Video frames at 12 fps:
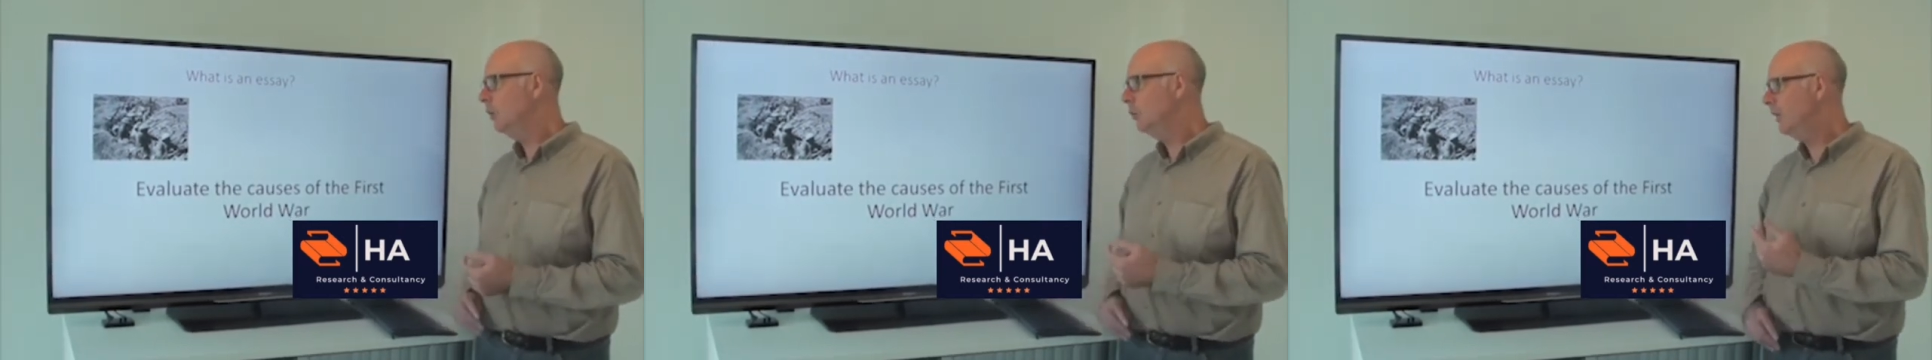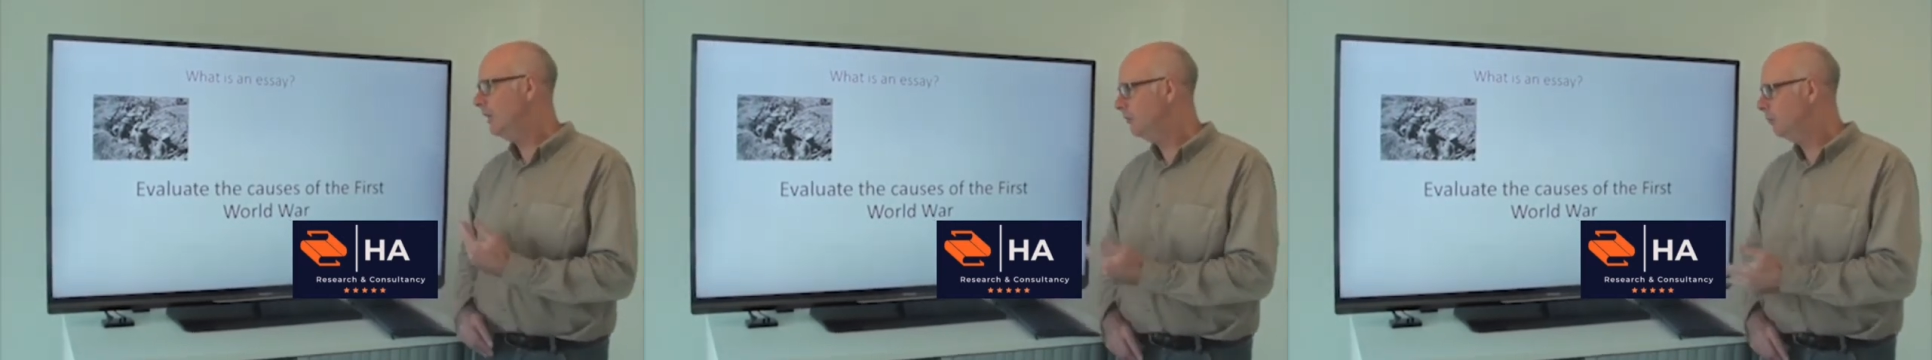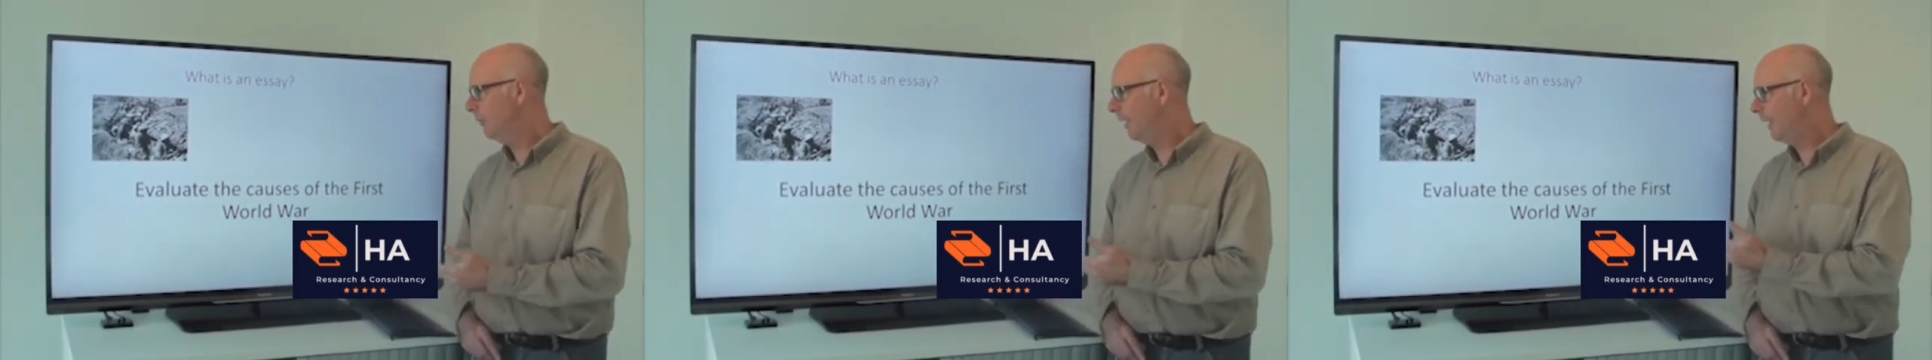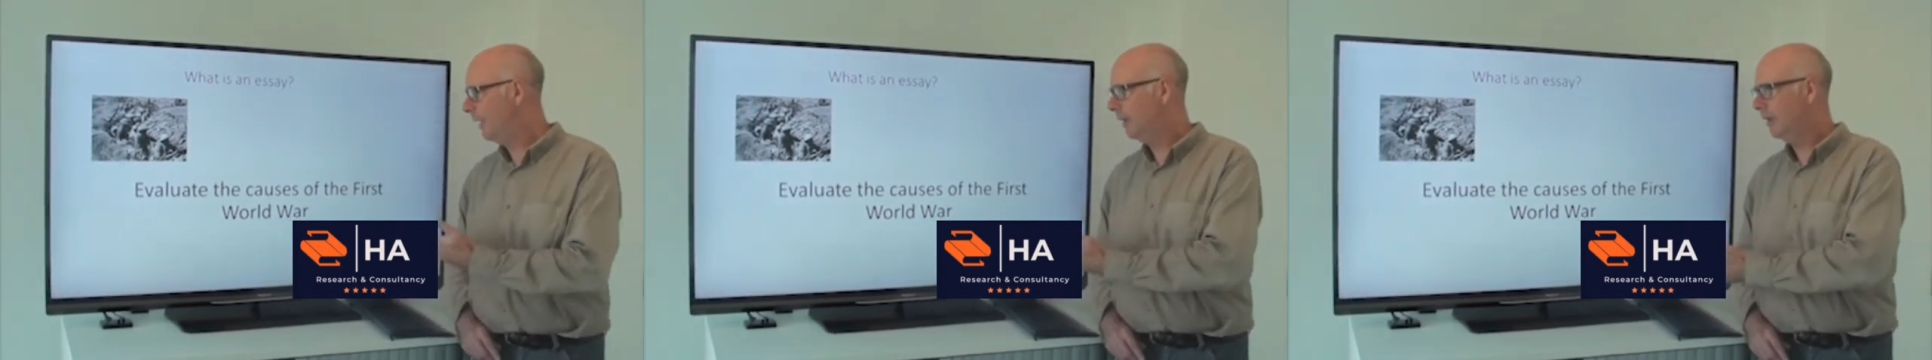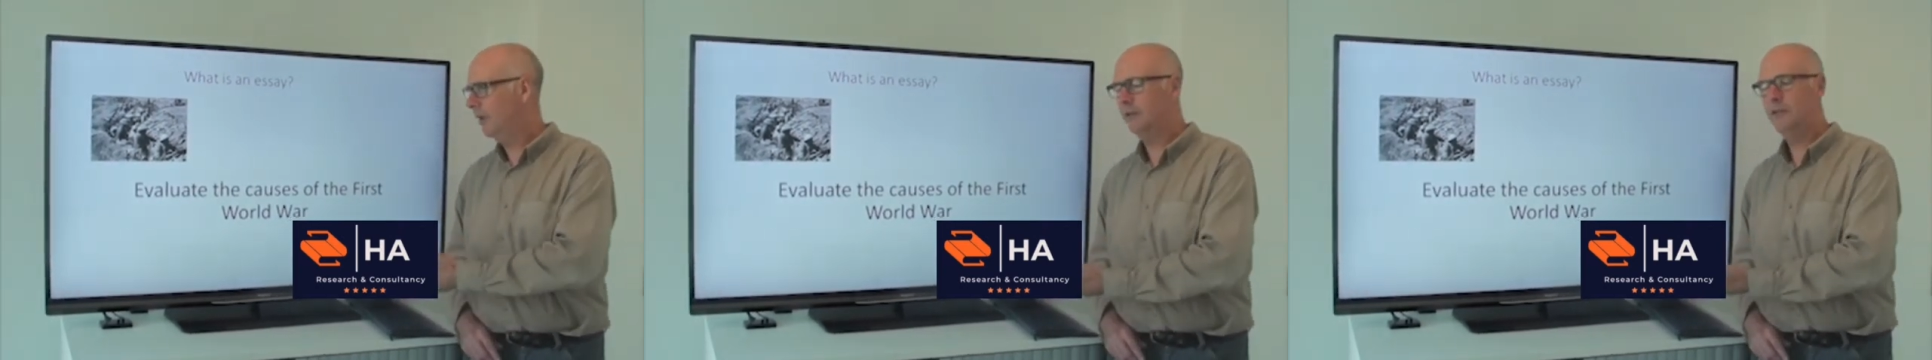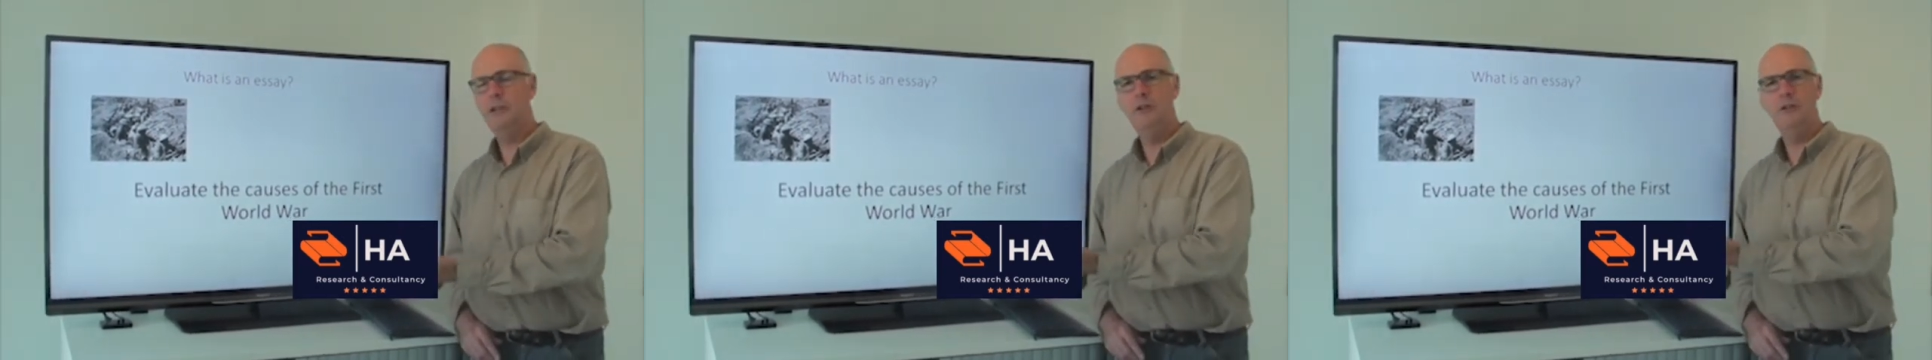which might
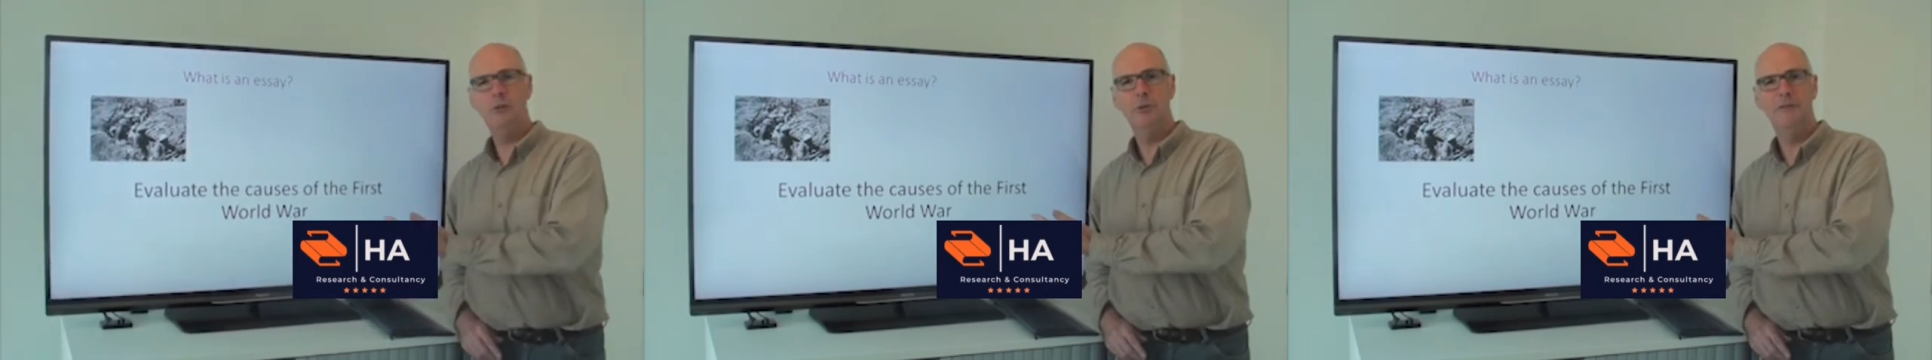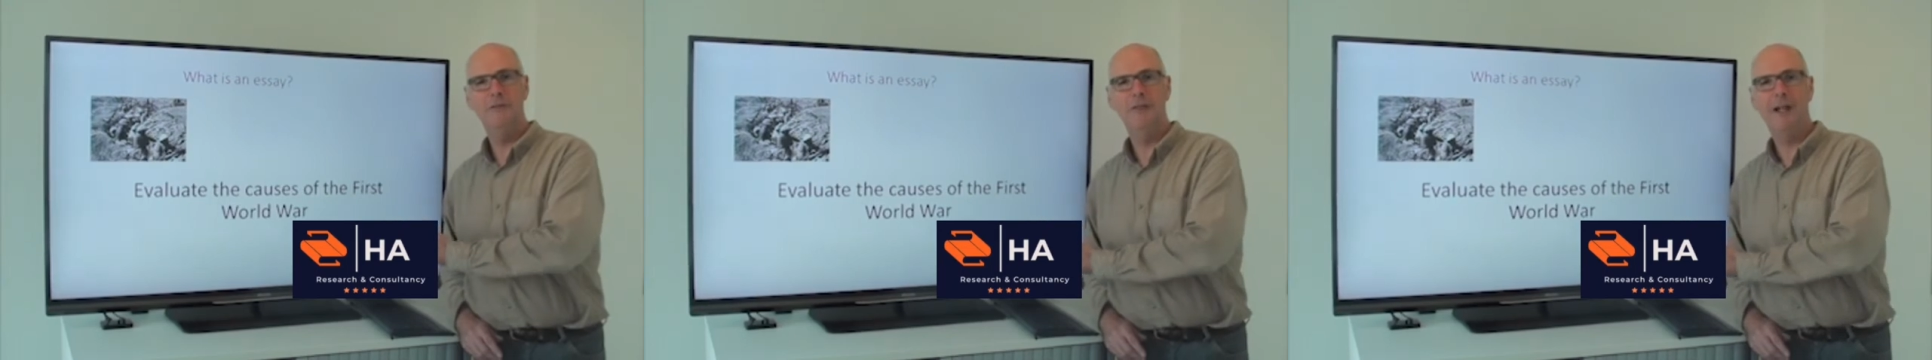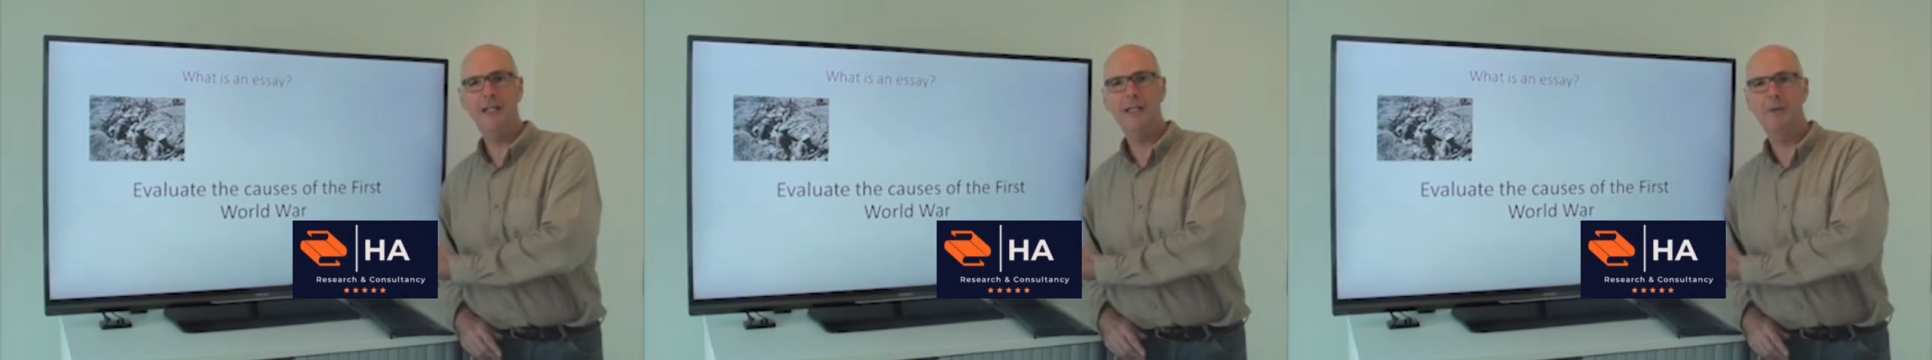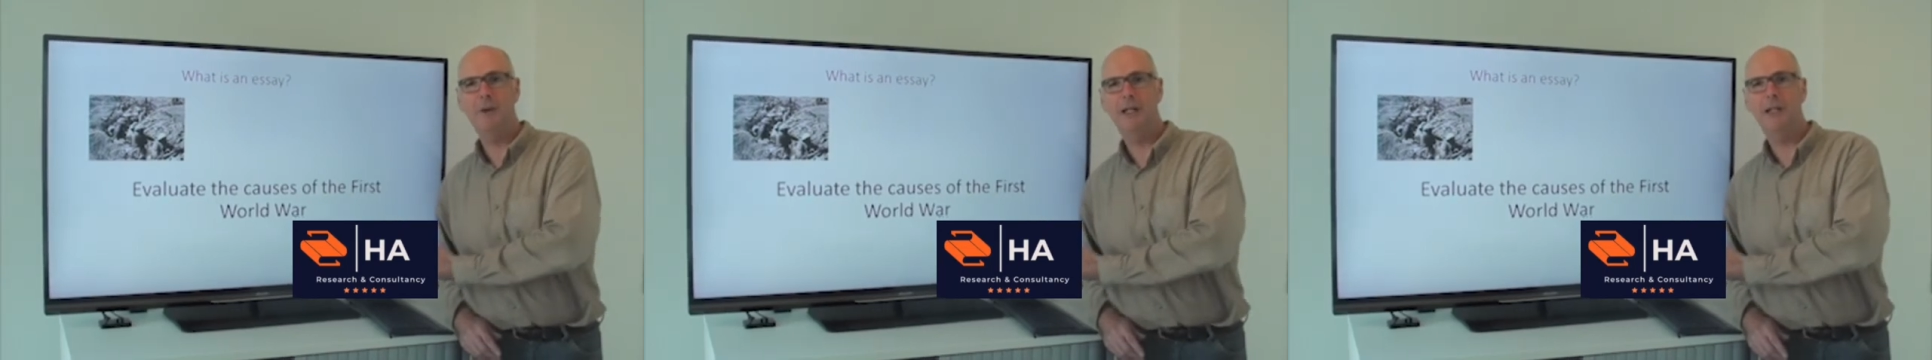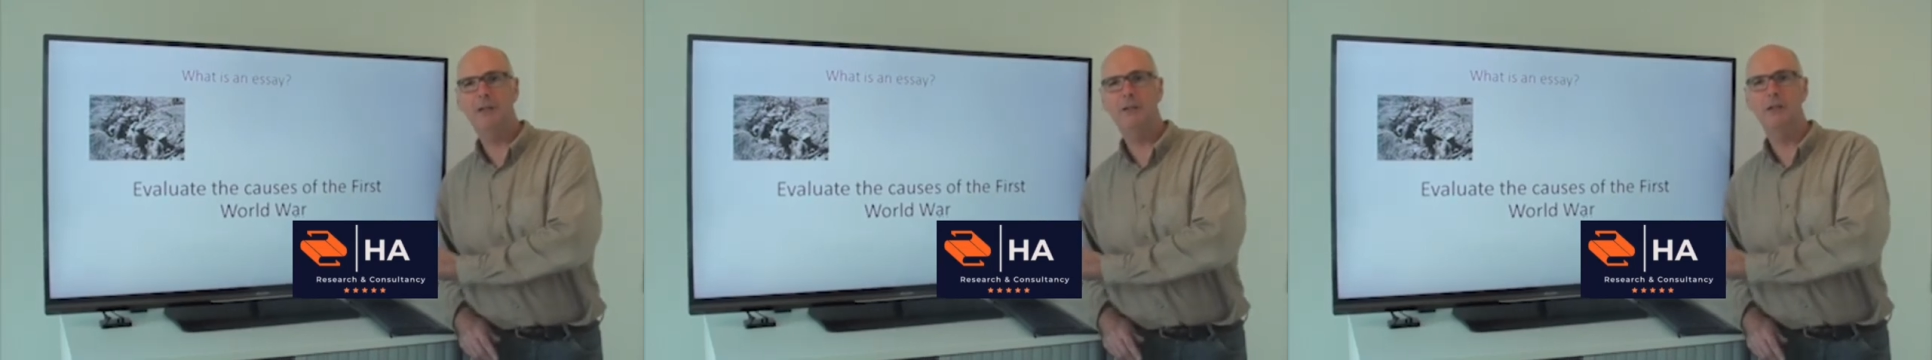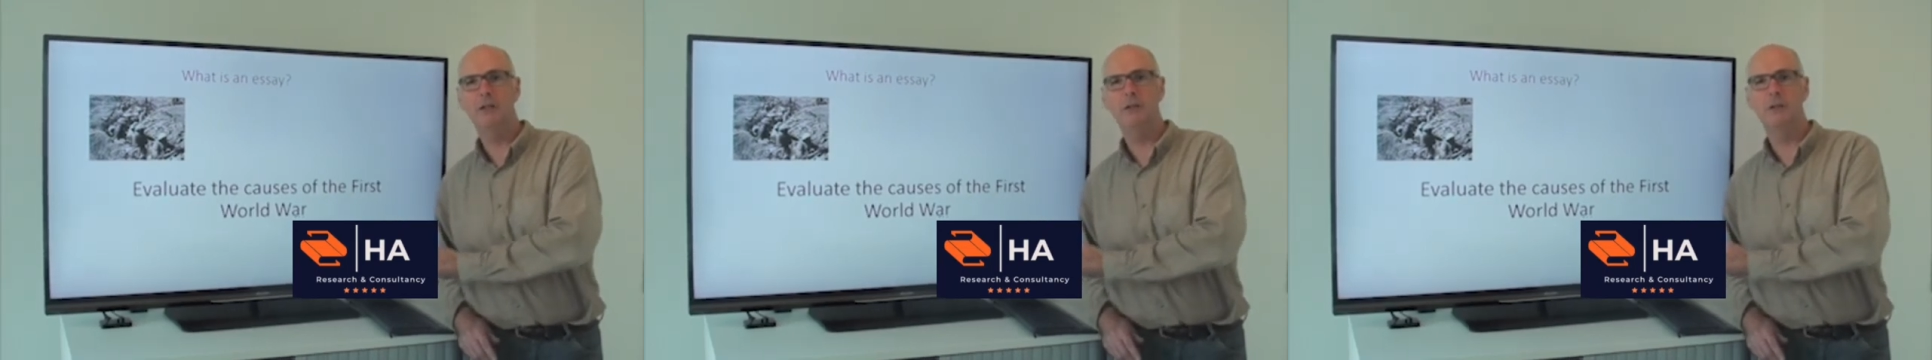ask you to evaluate the
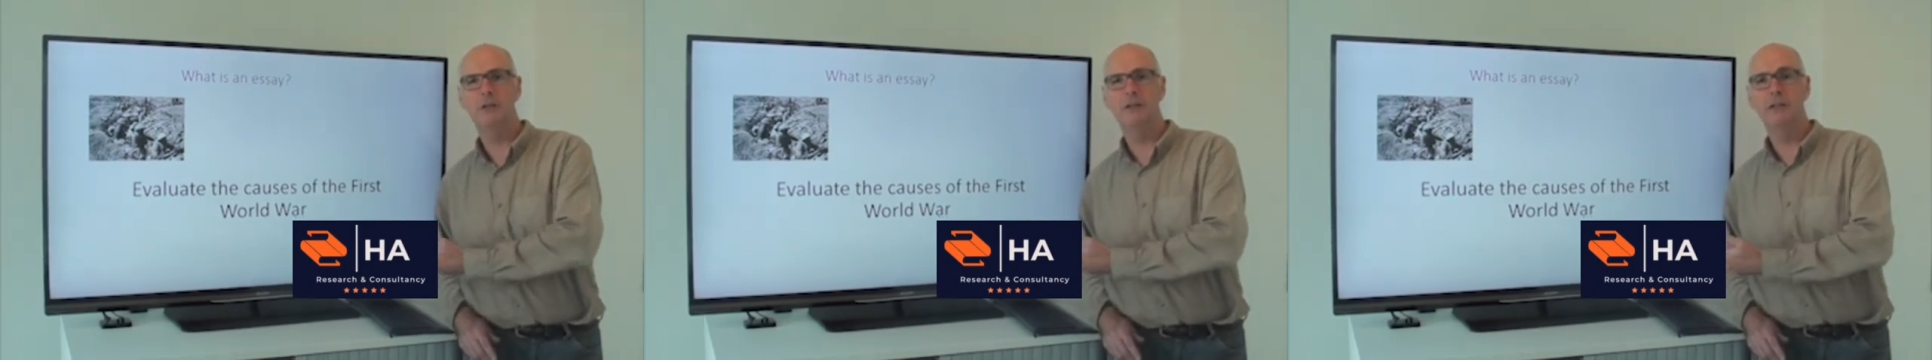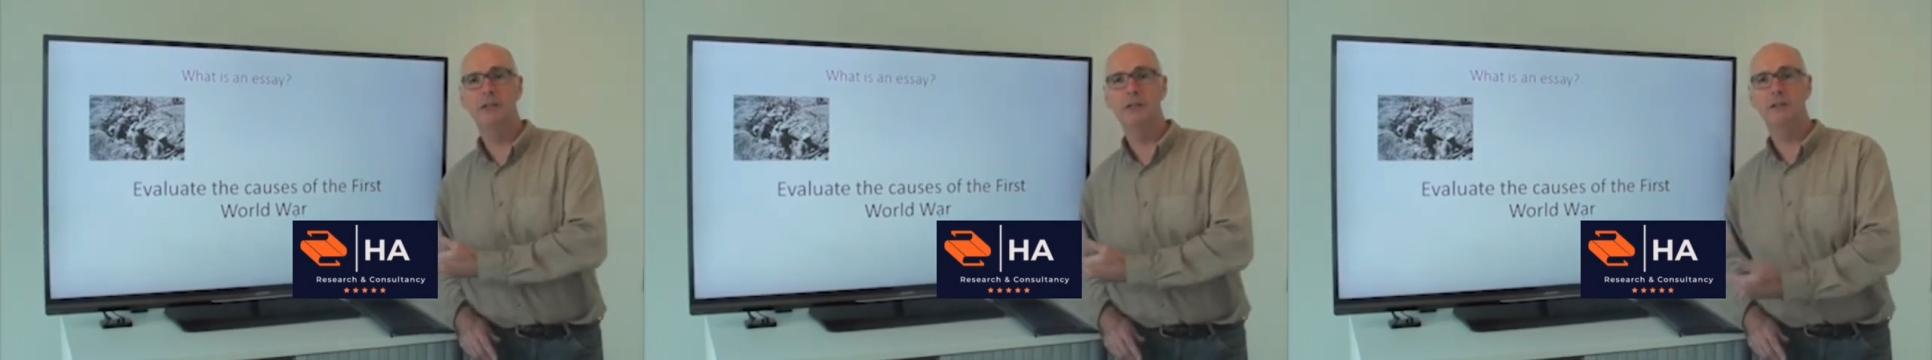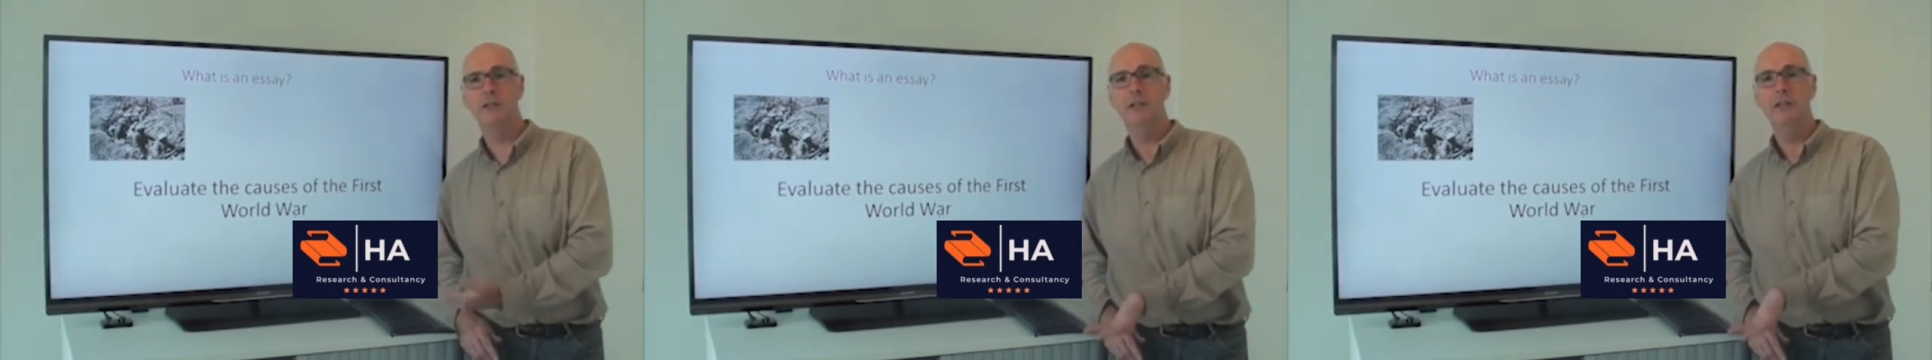causes.